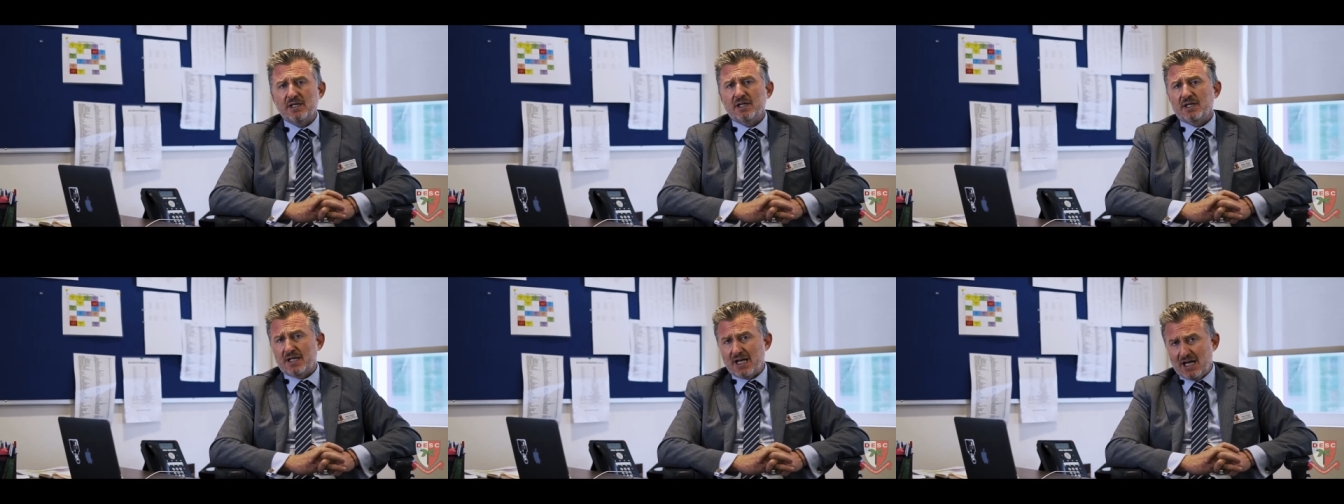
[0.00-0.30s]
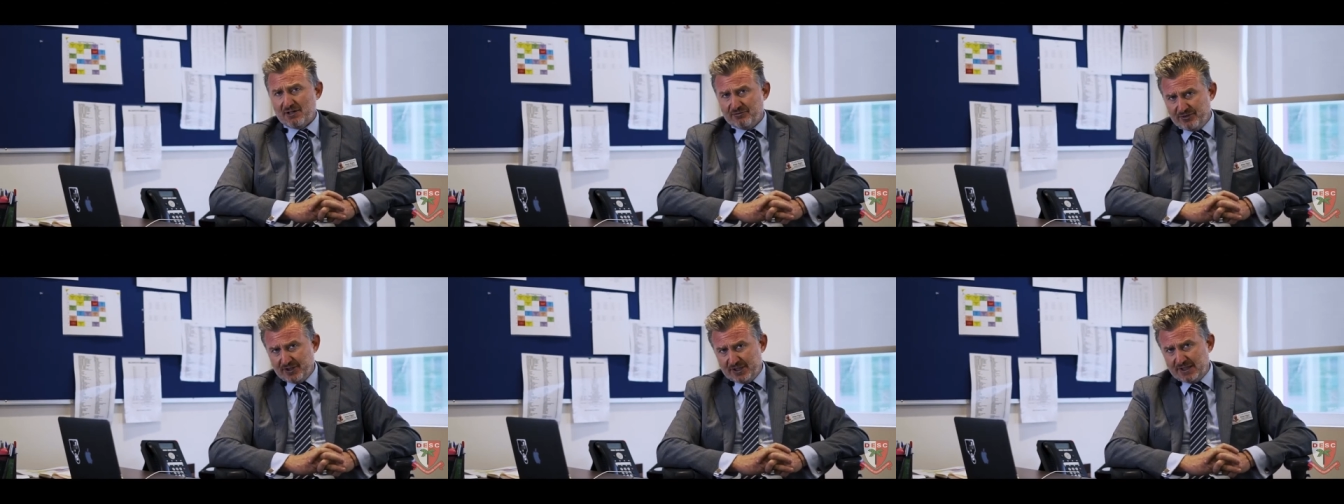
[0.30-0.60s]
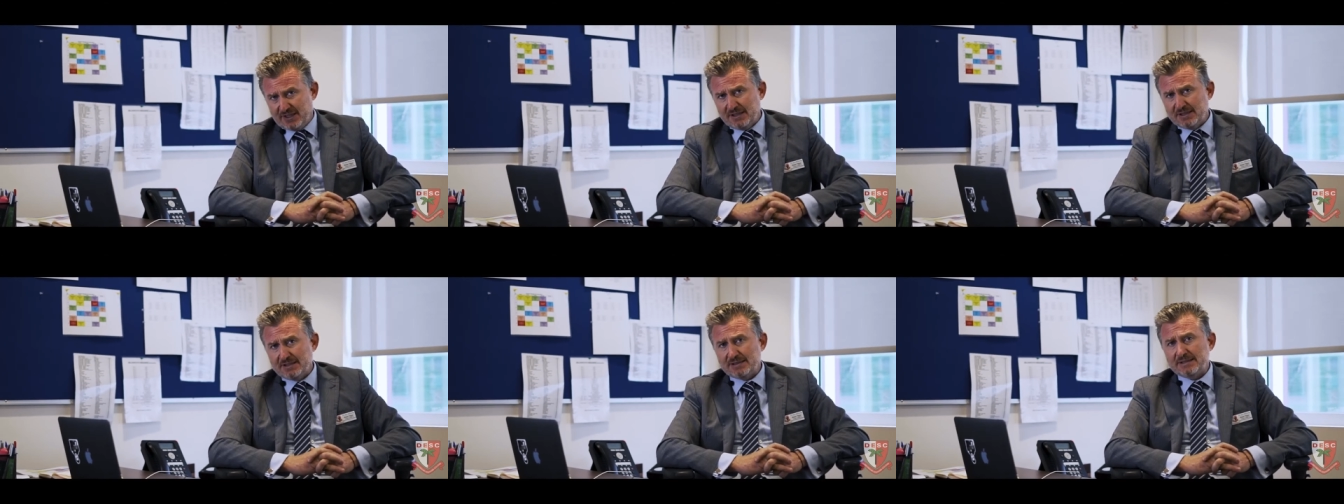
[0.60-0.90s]
in
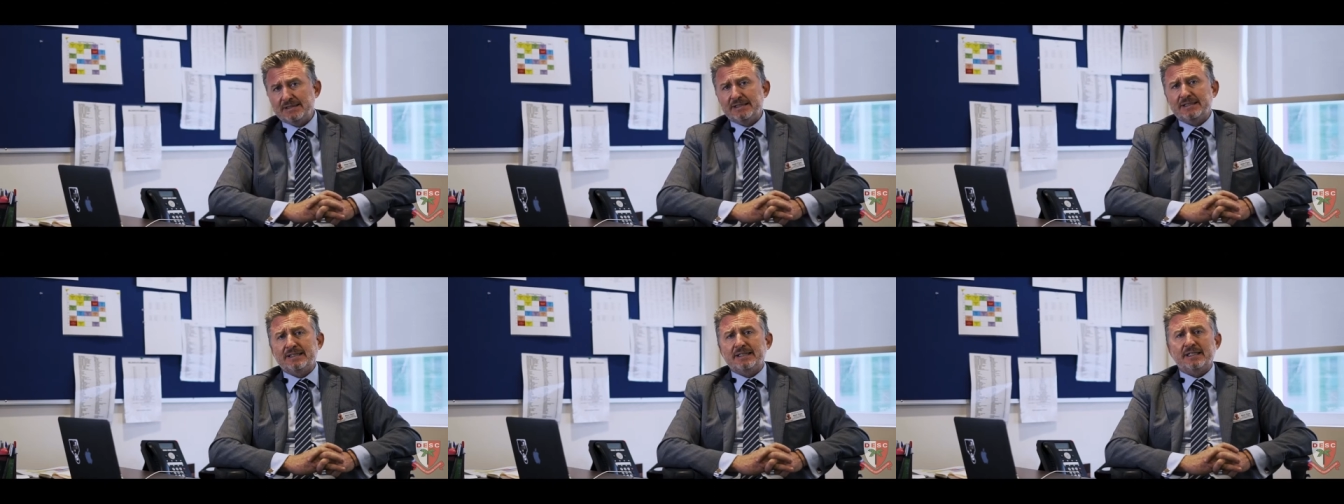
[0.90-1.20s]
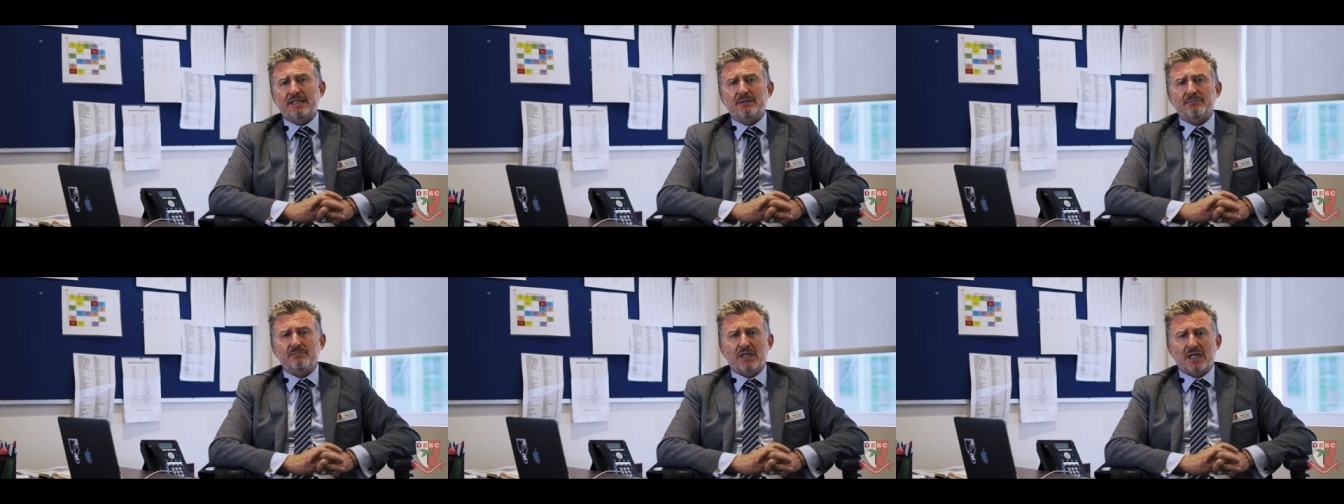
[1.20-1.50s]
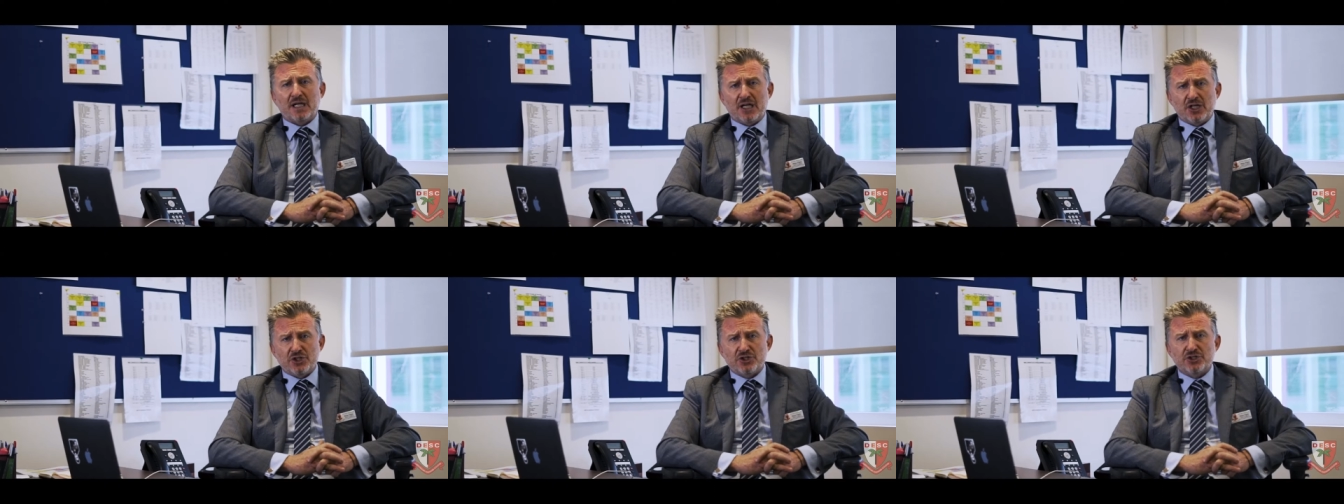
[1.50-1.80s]
Africa, in
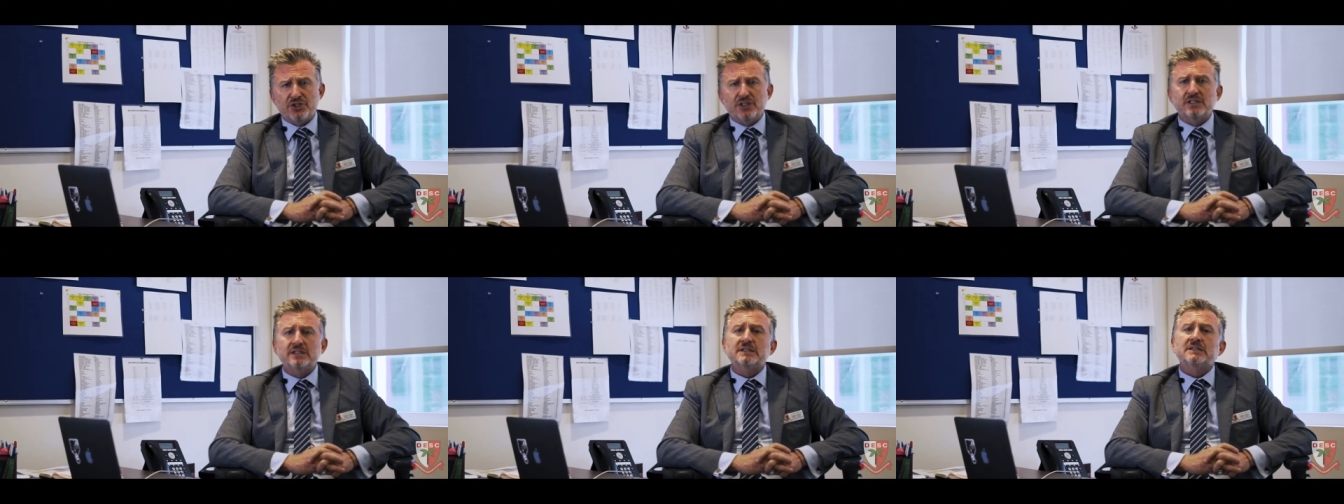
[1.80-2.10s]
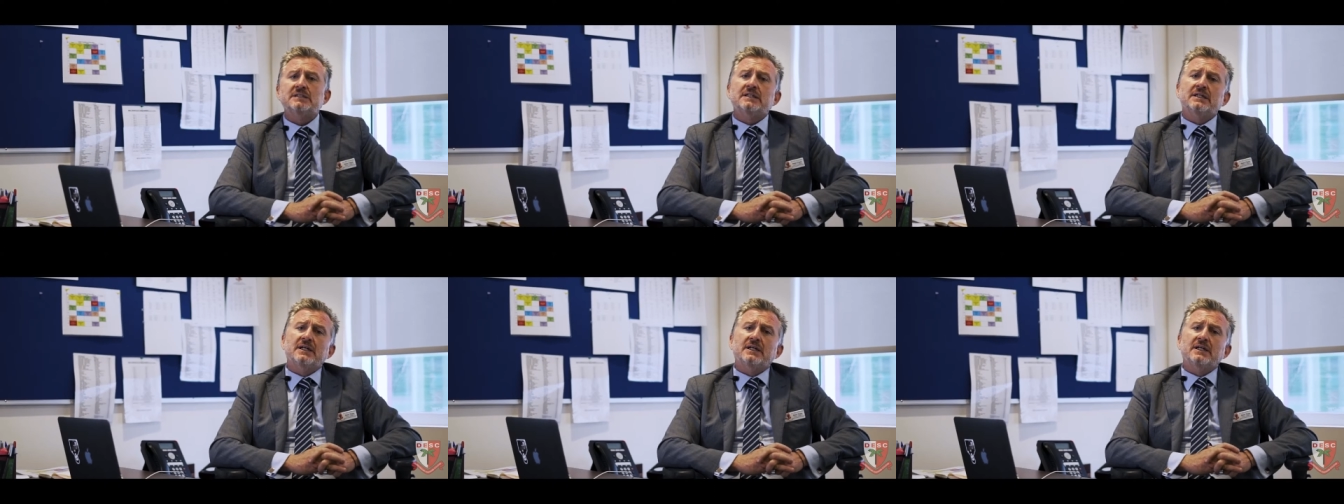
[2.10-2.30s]
Malaysia,